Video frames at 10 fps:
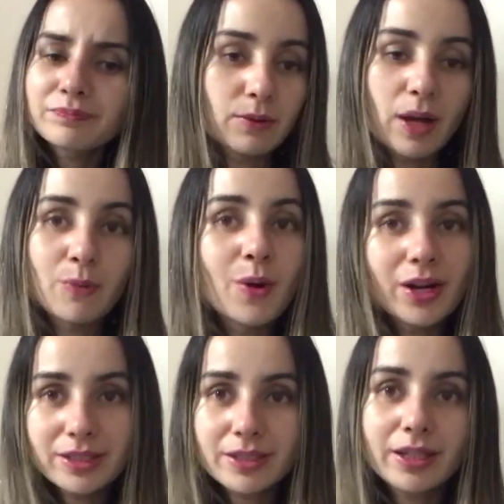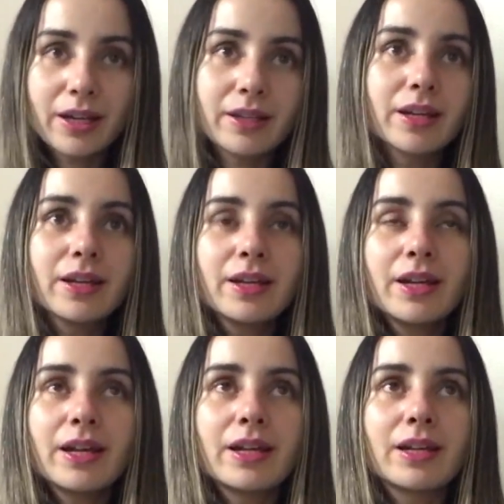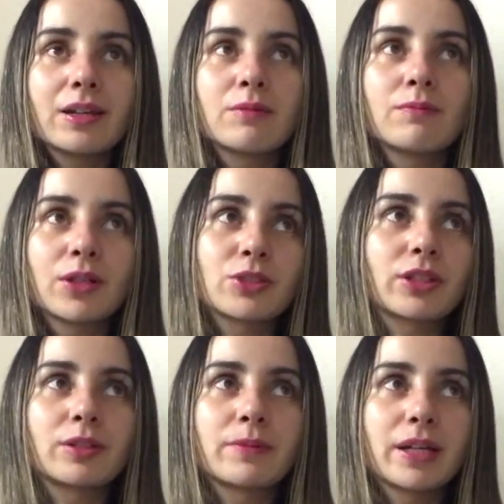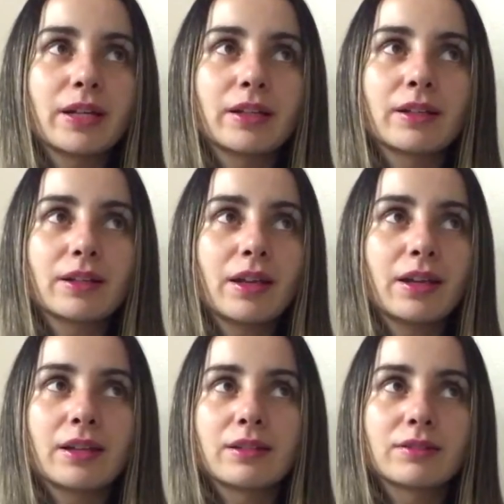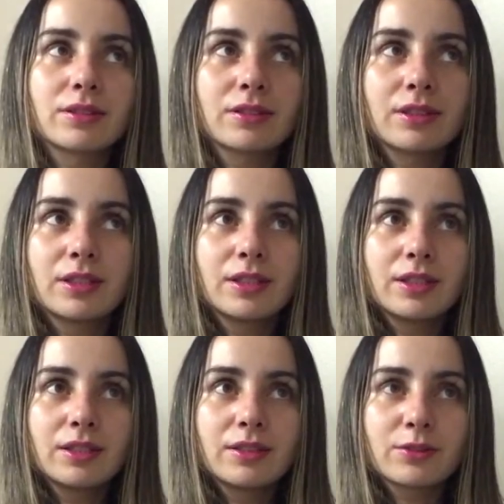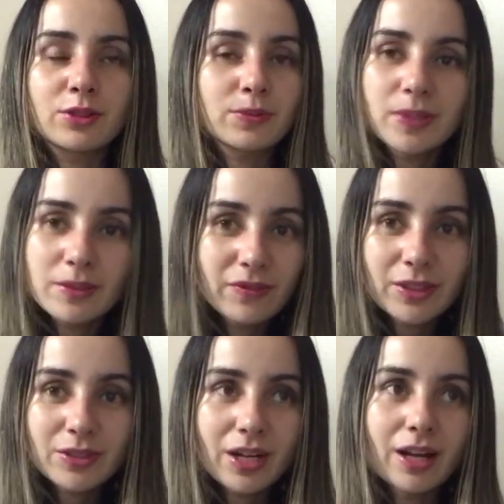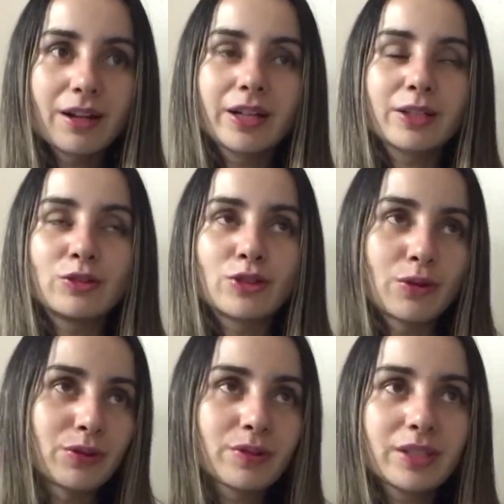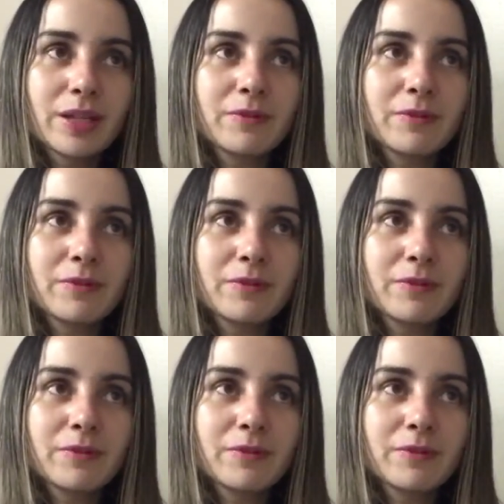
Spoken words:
So I want to get a Margiela bag, and there's a specific style, and I don't know the name